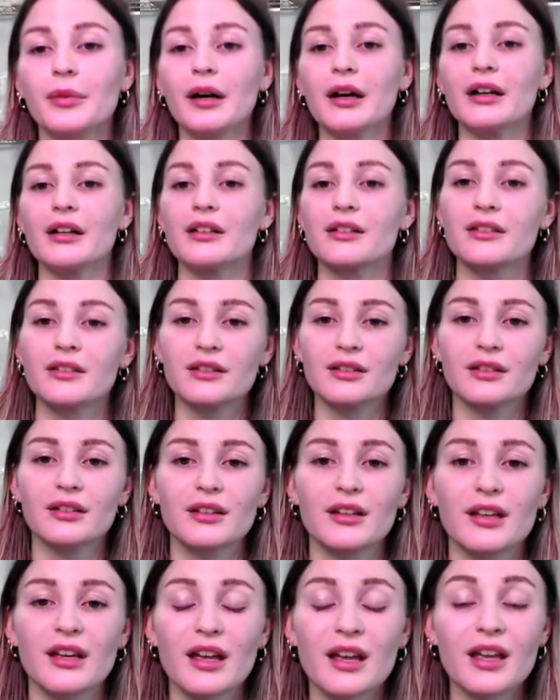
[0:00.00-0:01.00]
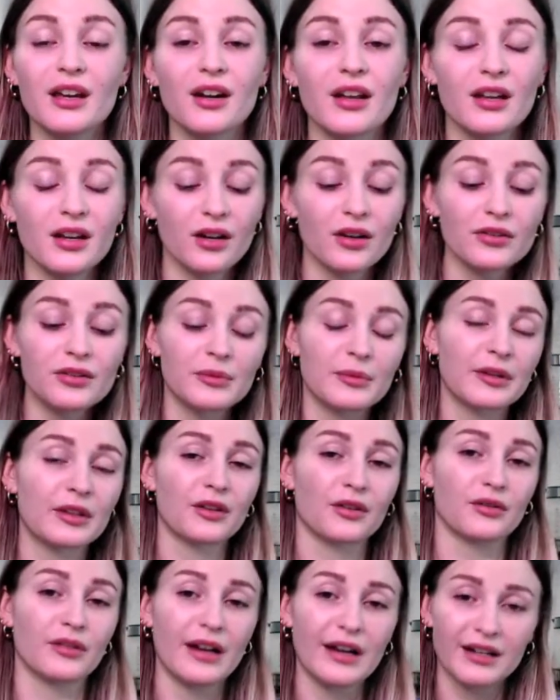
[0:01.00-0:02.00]
but it can, it can also be
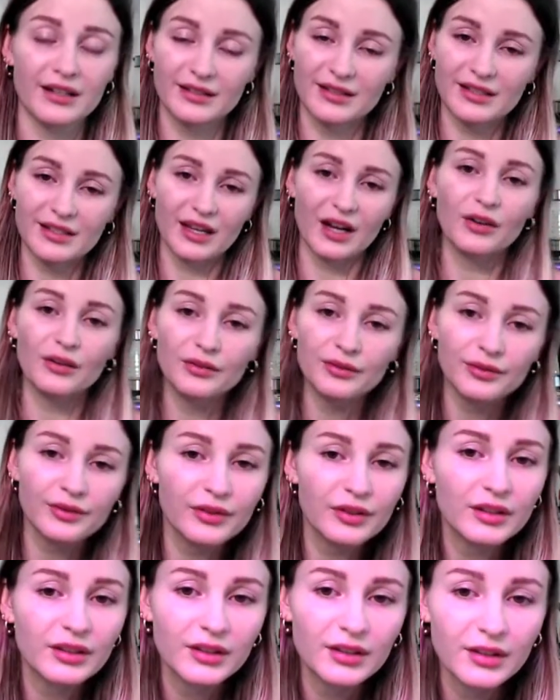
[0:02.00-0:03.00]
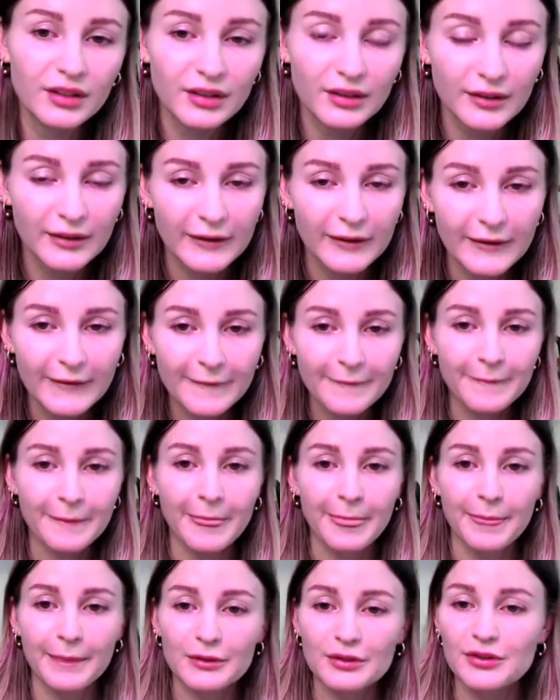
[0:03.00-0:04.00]
the grain itself.
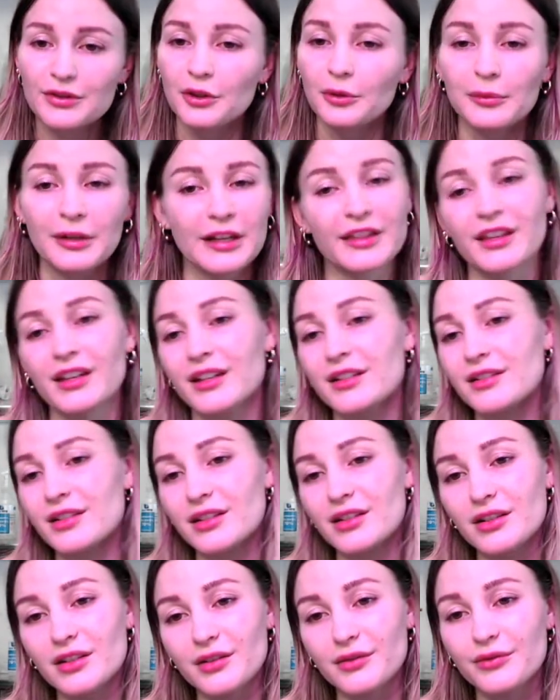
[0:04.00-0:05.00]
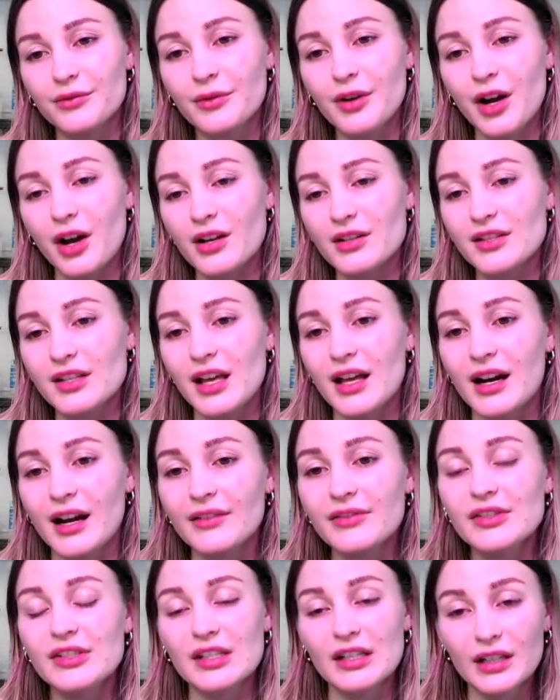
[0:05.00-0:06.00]
There's so many things that could have caused that.
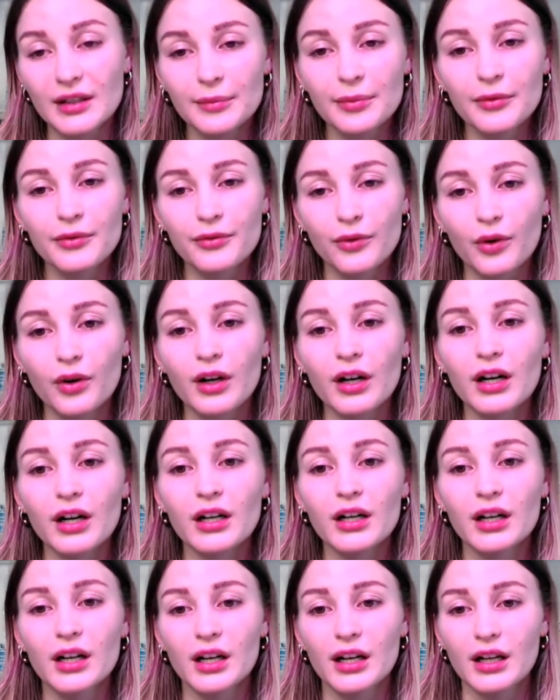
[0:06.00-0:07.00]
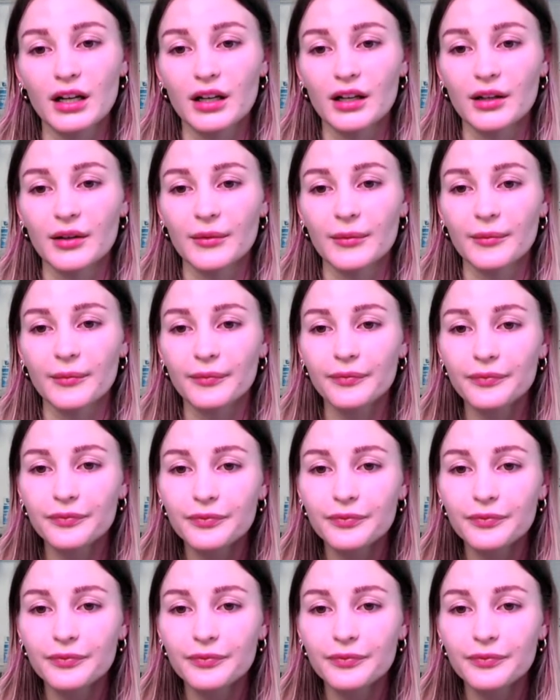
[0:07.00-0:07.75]
I've seen it before. Um,